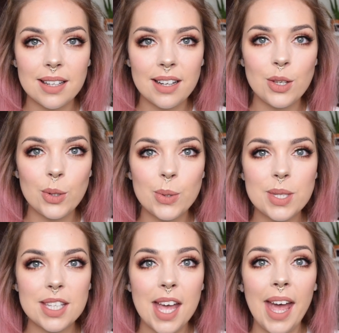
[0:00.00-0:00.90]
that I
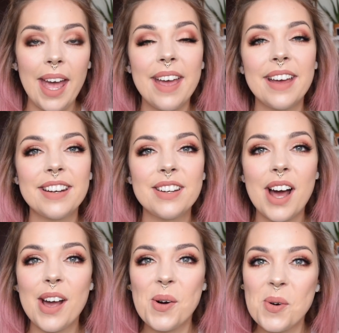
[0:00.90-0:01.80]
used, and
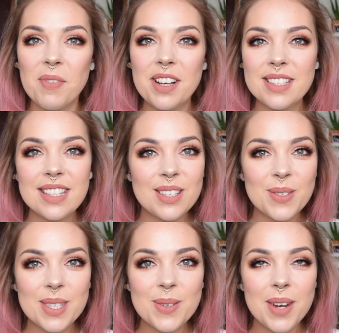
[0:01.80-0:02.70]
I hope I see you
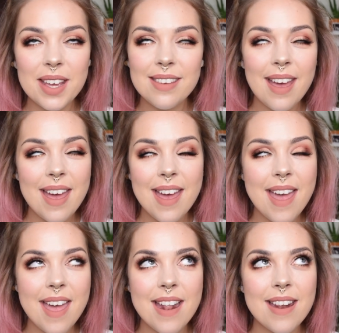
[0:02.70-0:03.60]
soon
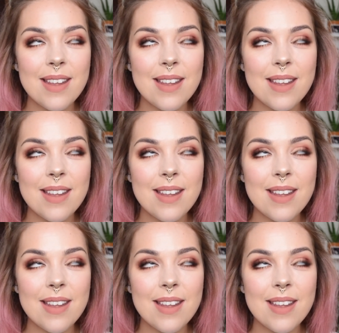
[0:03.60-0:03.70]
again.